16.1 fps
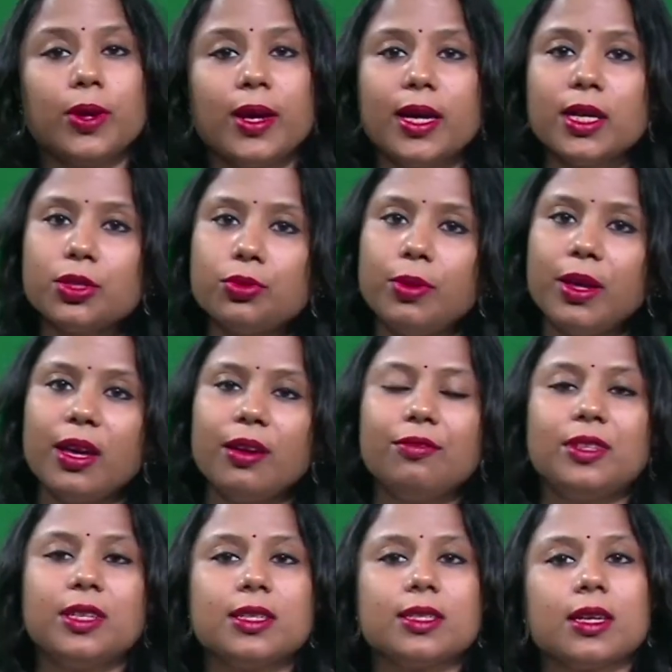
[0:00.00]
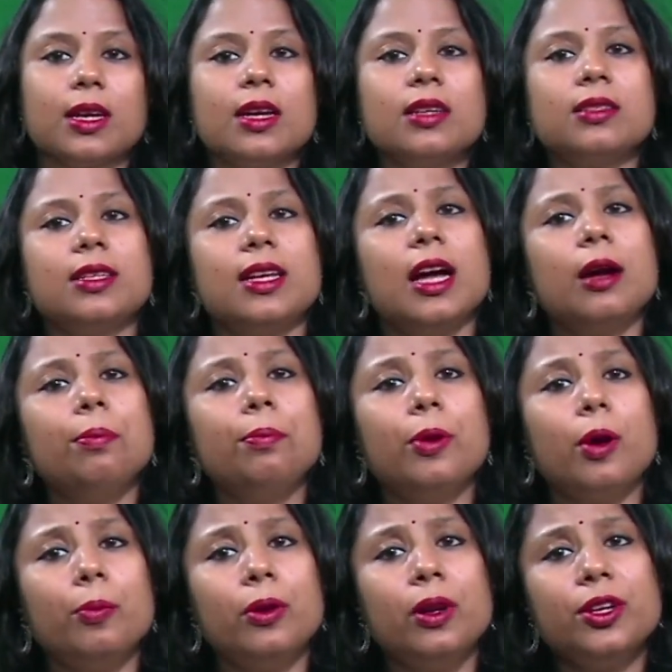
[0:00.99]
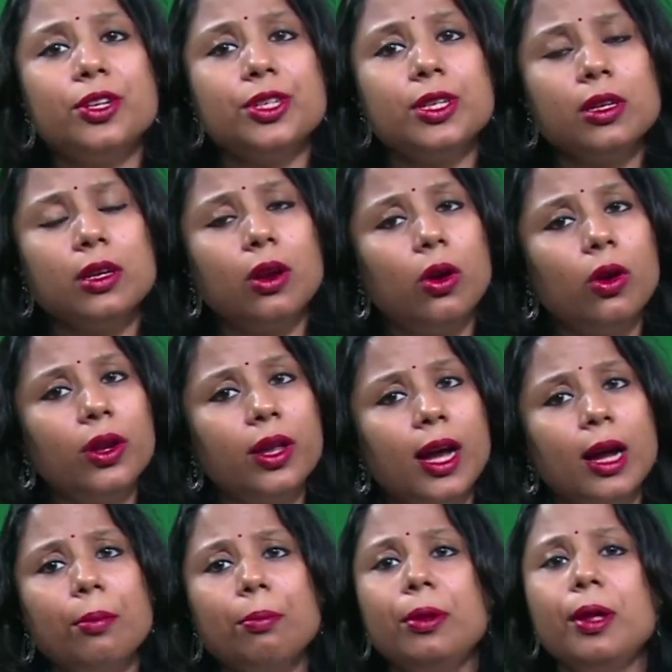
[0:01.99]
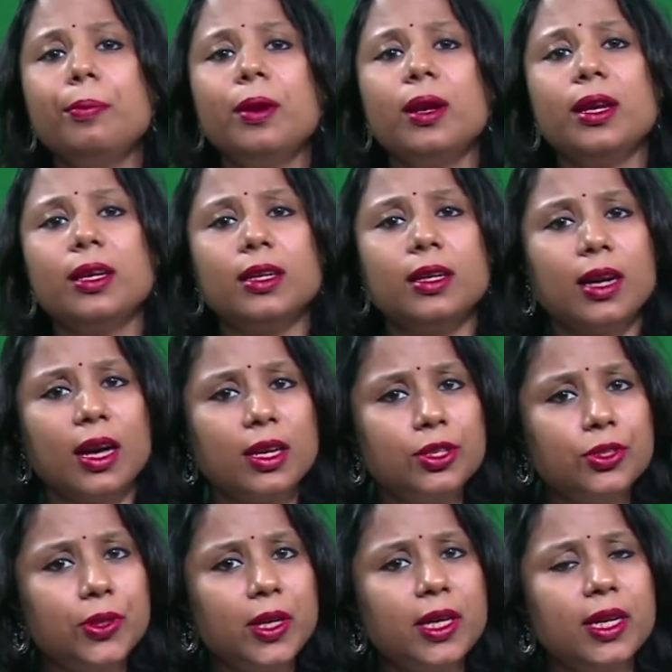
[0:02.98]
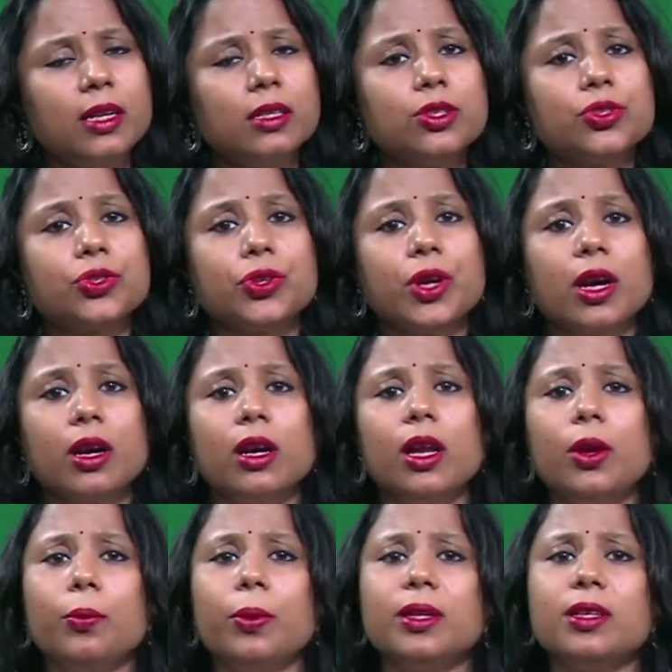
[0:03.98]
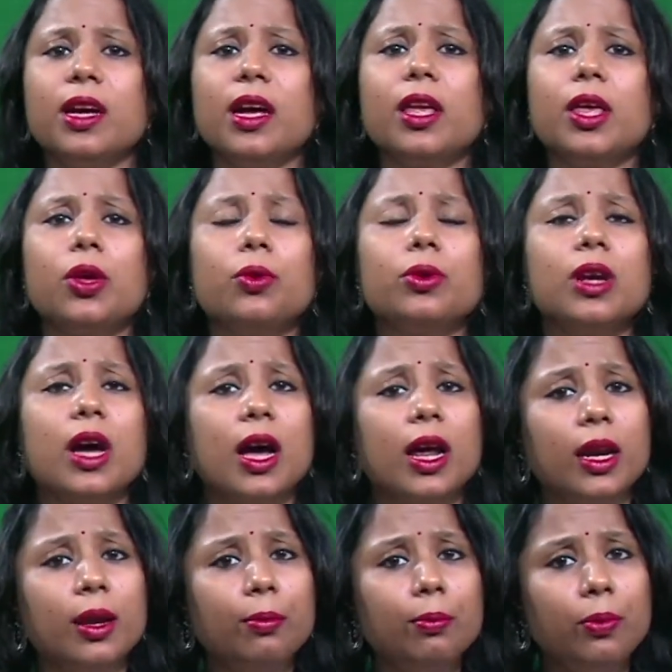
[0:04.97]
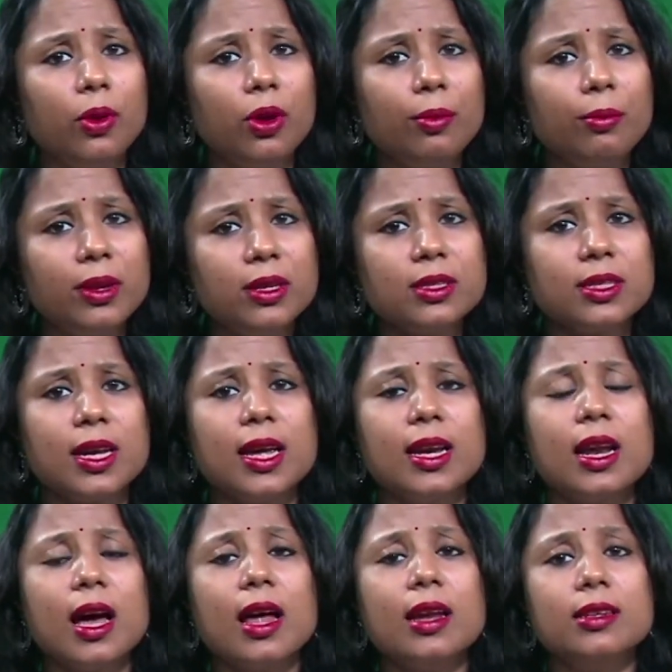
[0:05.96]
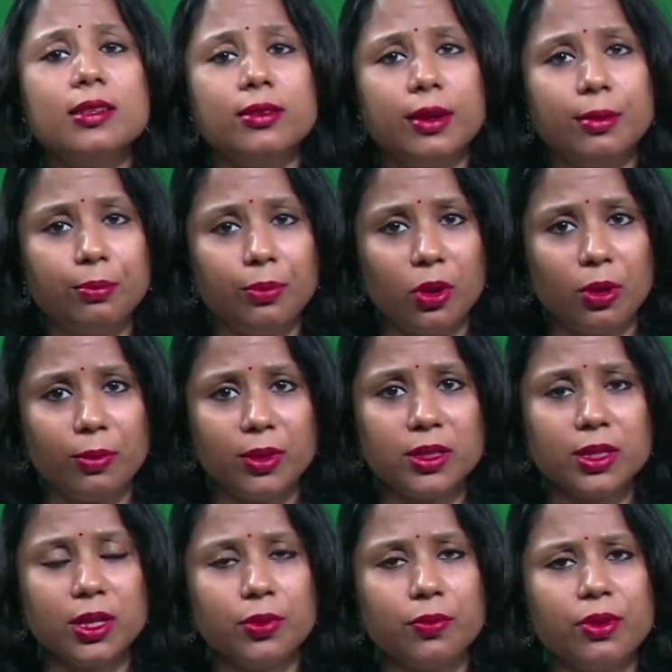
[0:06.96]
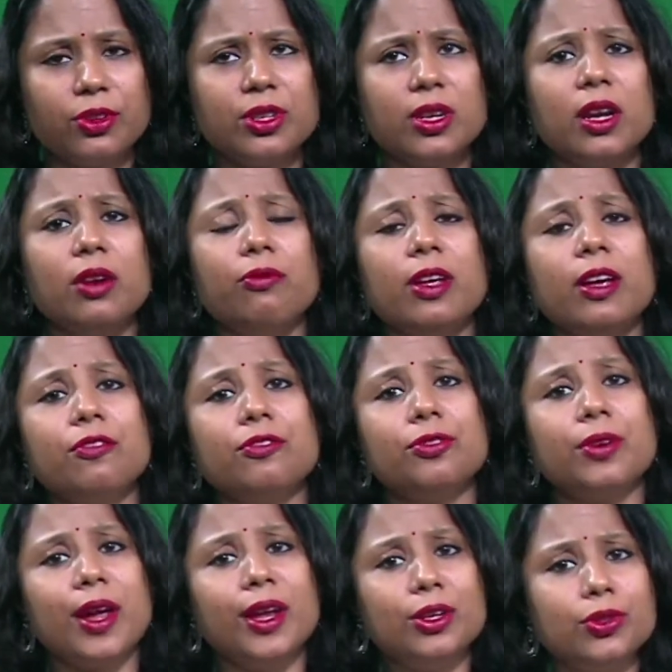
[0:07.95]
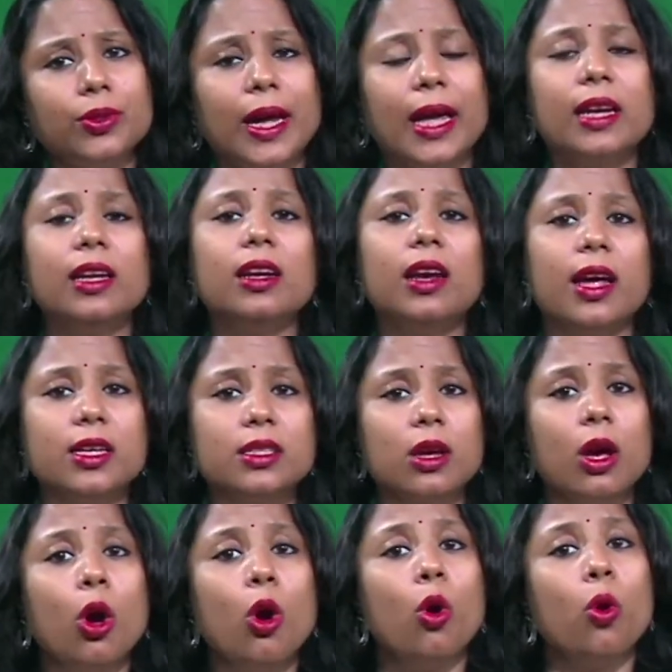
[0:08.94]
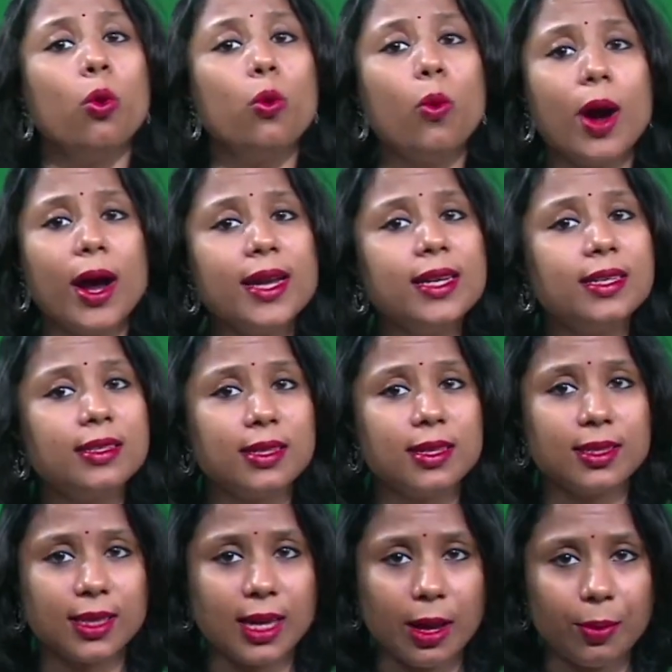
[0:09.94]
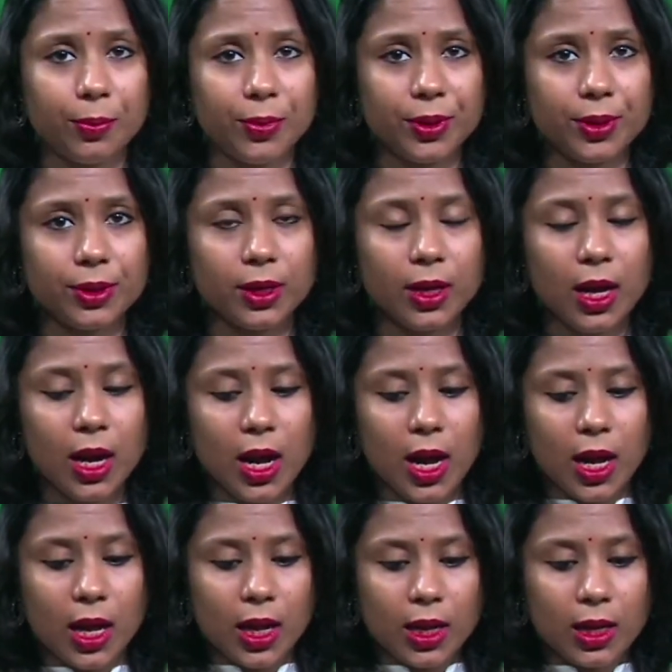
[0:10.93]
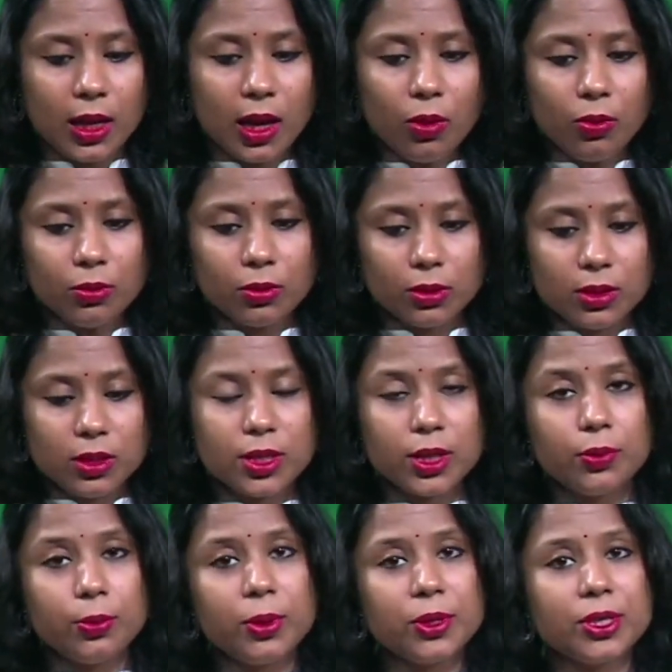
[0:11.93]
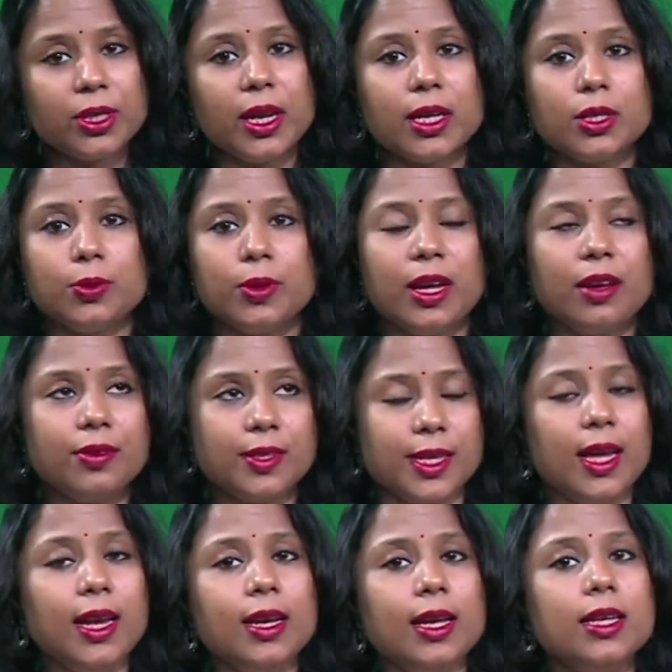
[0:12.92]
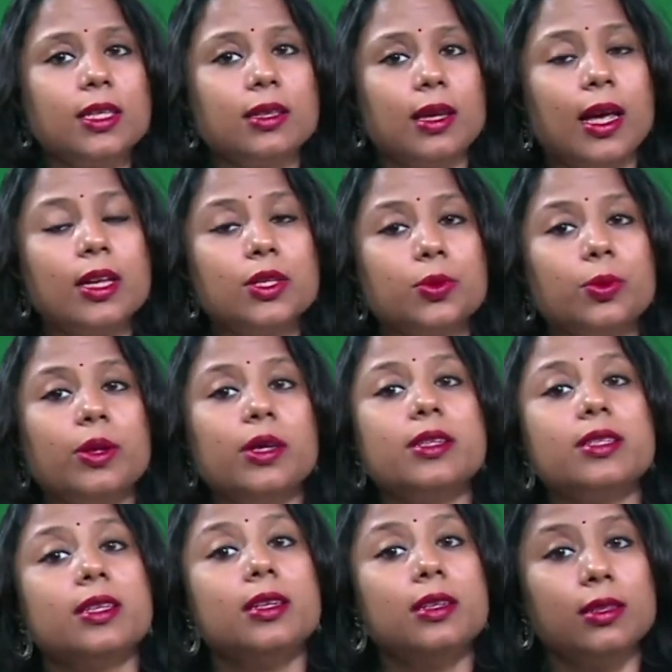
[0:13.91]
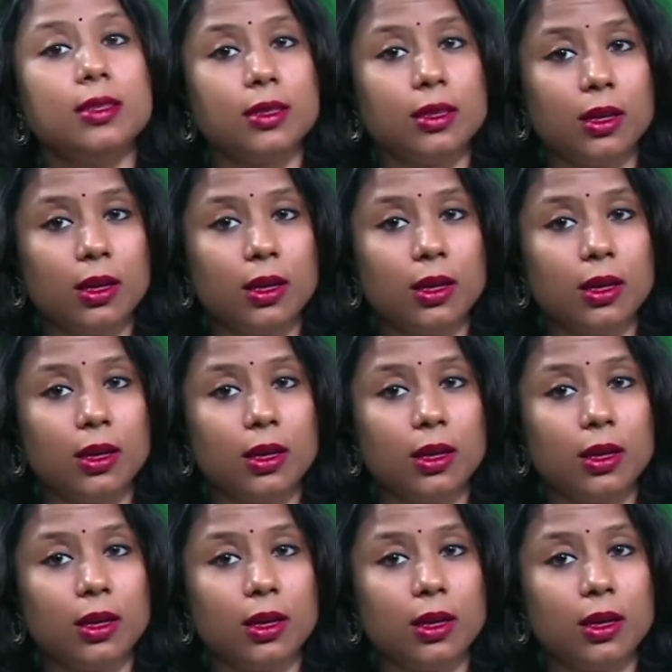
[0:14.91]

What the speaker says: as we have discussed, young population or young people in the country, they are struggling with acute unemployment and underemployment situation, and we have tried to analyze why this has happened. Now the situation, as we have said, has worsened